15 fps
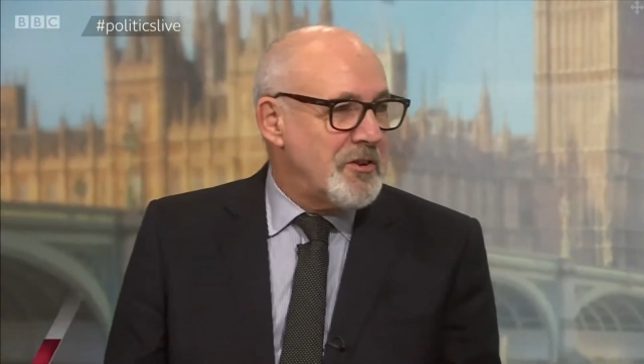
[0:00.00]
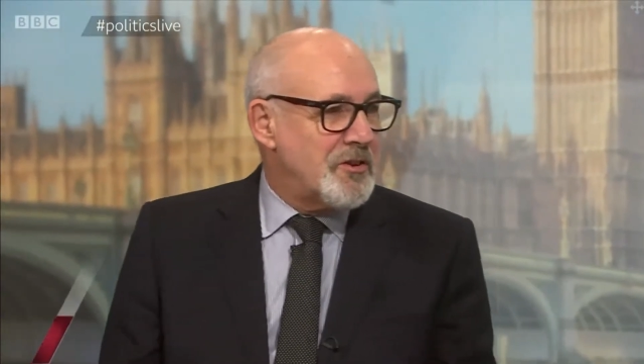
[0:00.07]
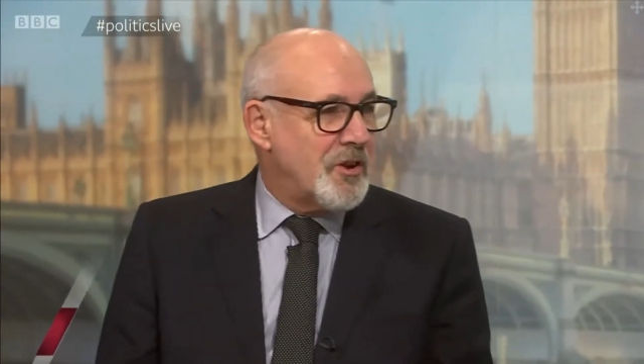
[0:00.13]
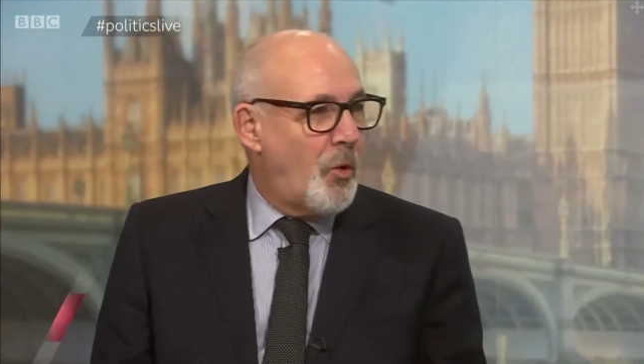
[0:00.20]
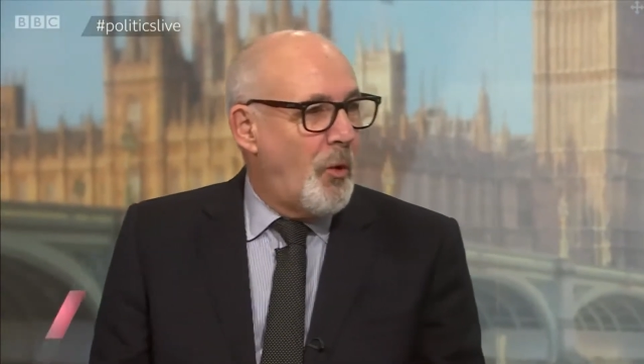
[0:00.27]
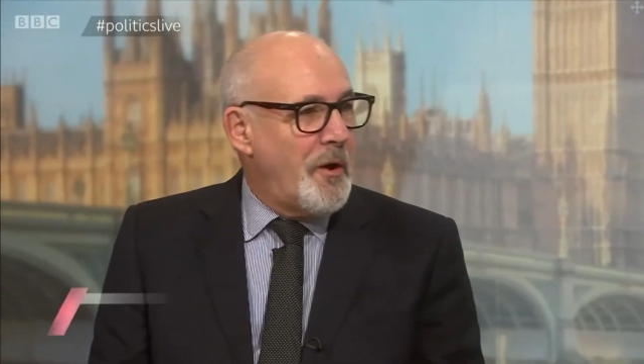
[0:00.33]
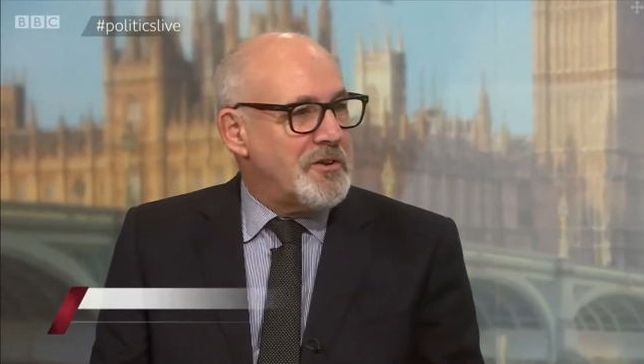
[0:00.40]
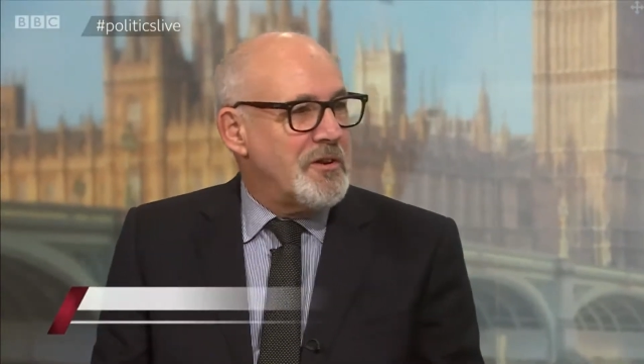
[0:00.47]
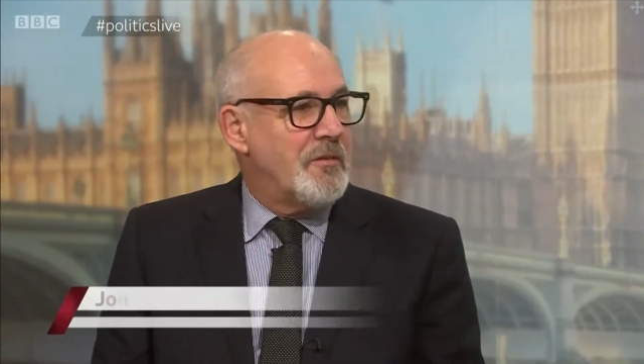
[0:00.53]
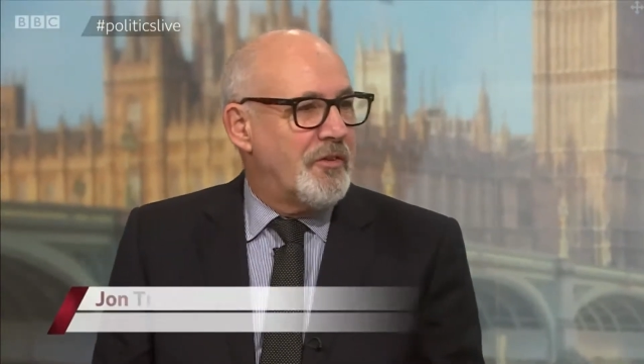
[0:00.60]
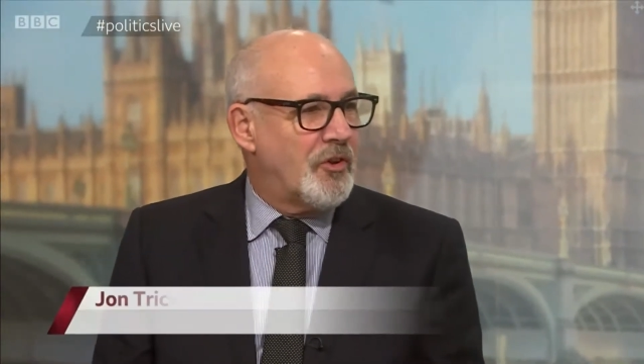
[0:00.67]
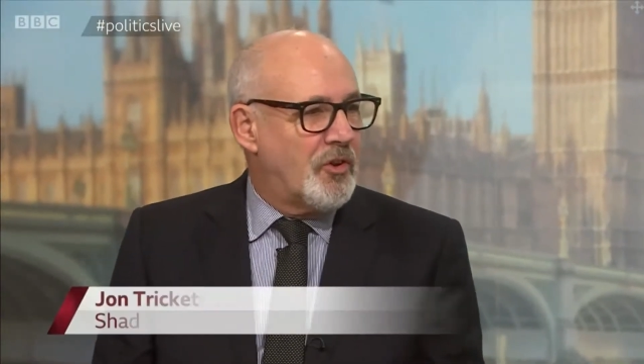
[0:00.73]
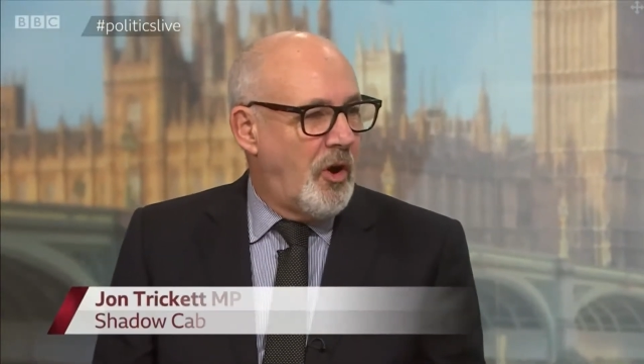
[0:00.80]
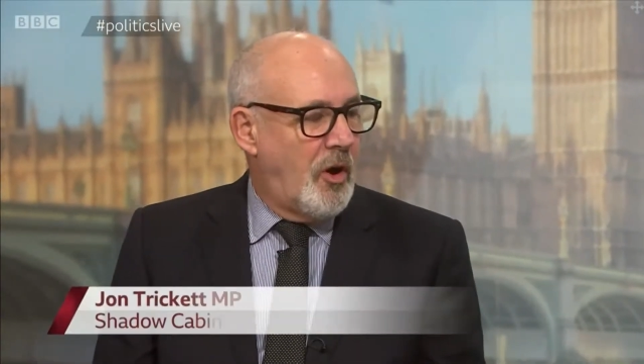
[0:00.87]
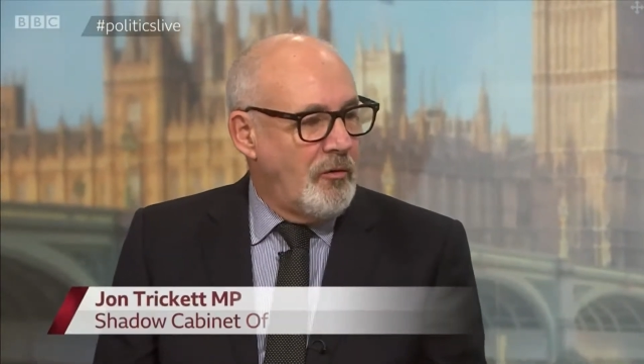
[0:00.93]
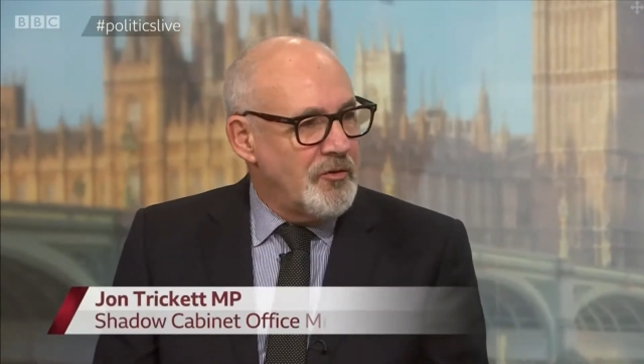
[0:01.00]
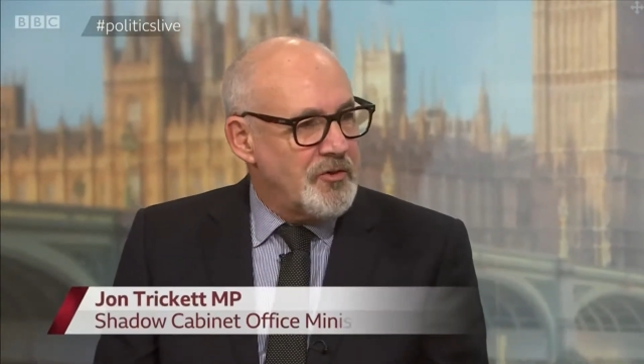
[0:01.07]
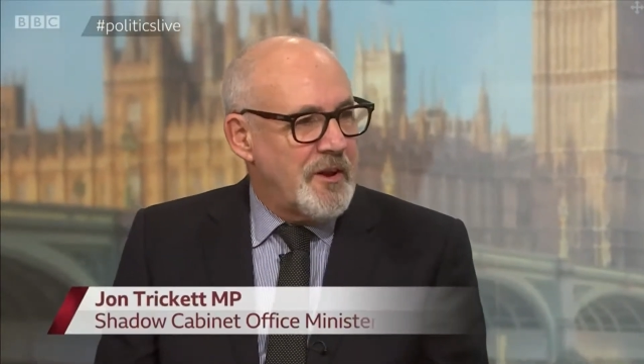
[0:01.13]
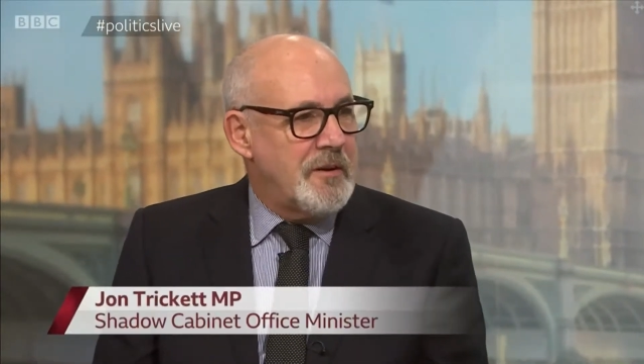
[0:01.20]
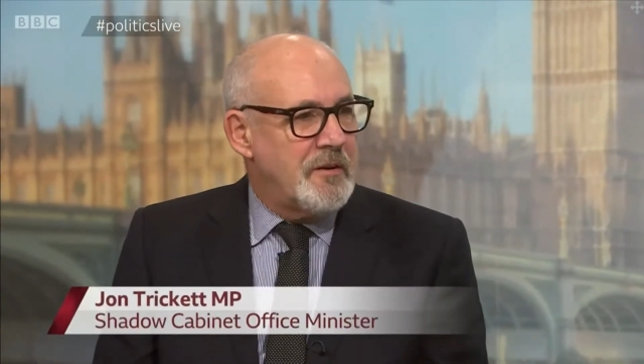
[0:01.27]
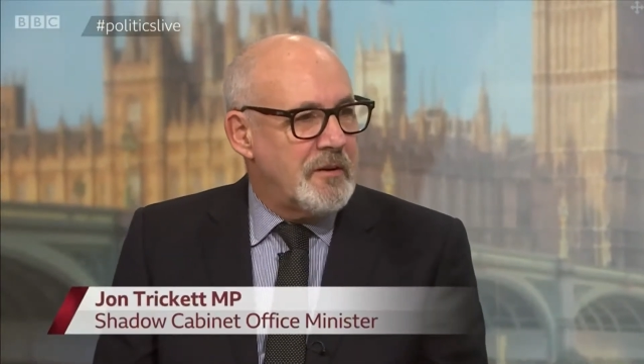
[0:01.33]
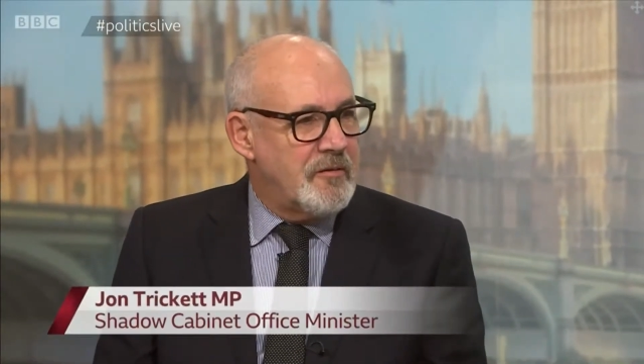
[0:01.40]
it's a question of the
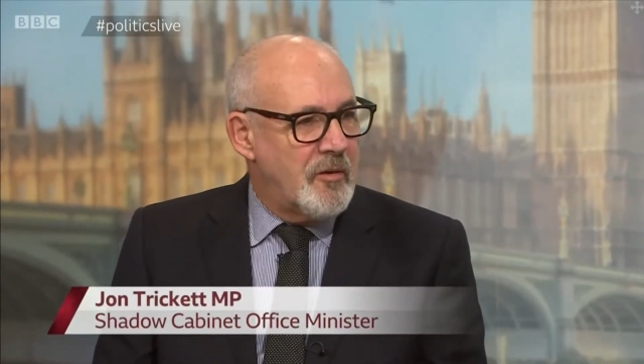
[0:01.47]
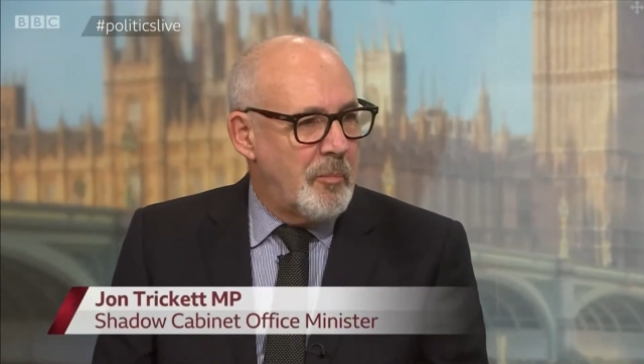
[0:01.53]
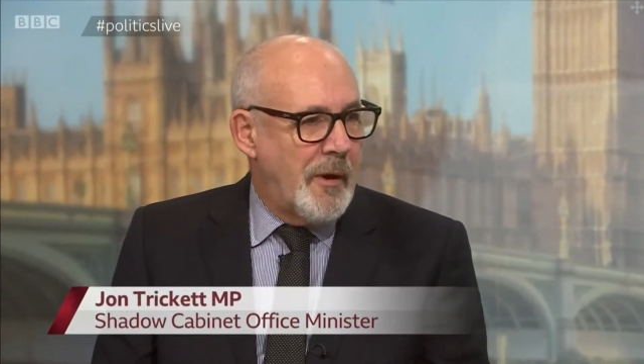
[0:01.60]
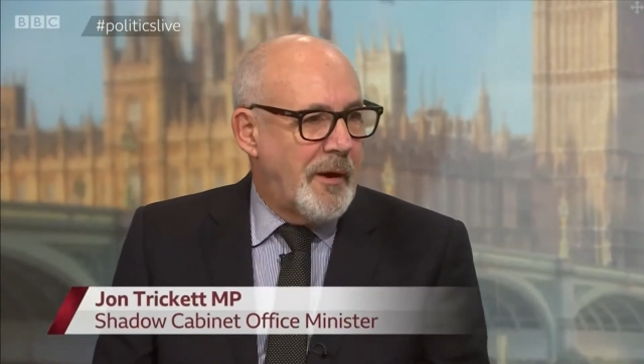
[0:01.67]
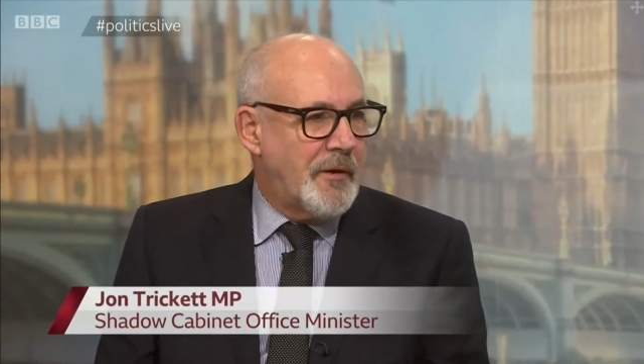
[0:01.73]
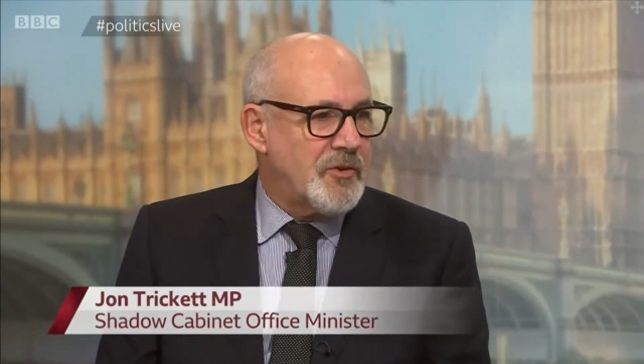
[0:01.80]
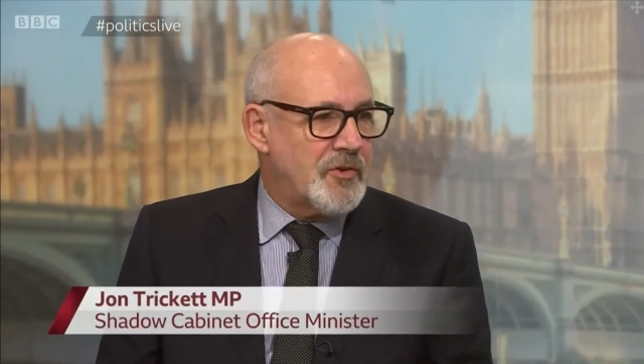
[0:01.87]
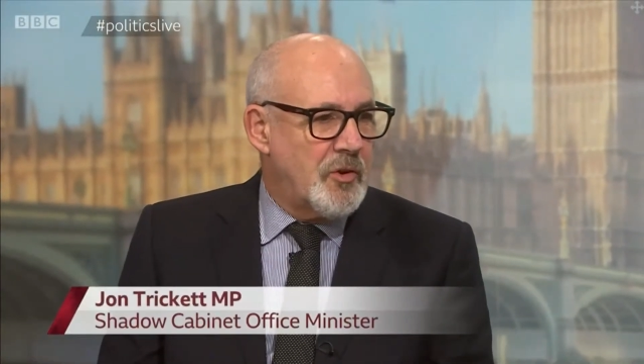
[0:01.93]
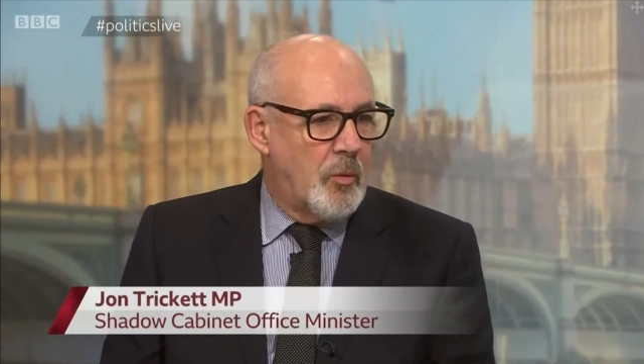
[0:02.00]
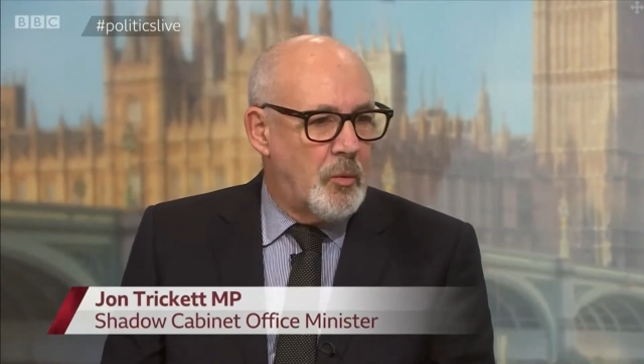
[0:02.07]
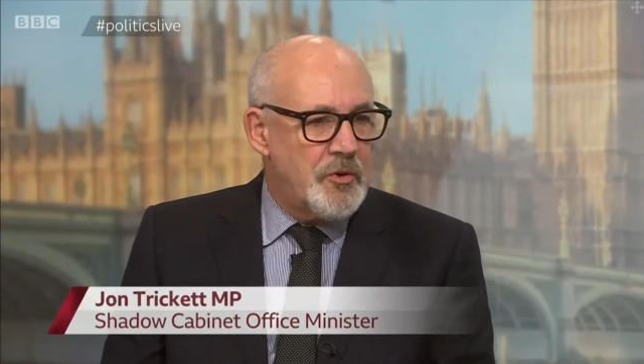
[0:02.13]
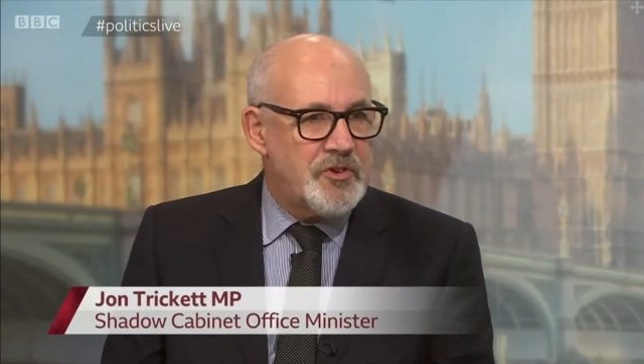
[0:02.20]
content of the backstop,